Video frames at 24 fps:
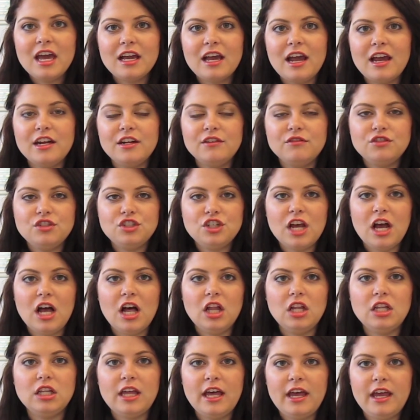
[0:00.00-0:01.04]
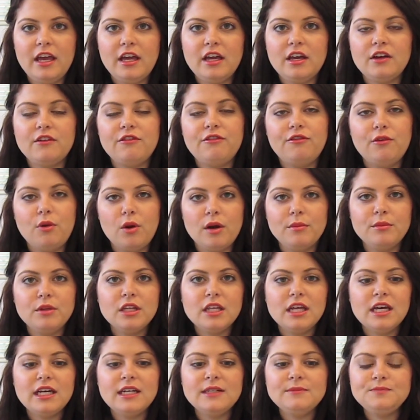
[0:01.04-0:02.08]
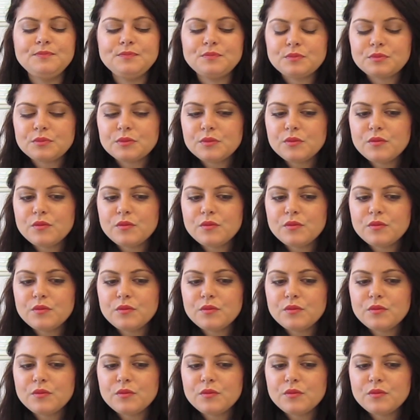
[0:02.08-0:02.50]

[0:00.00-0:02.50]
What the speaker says: kind of gel-like formula.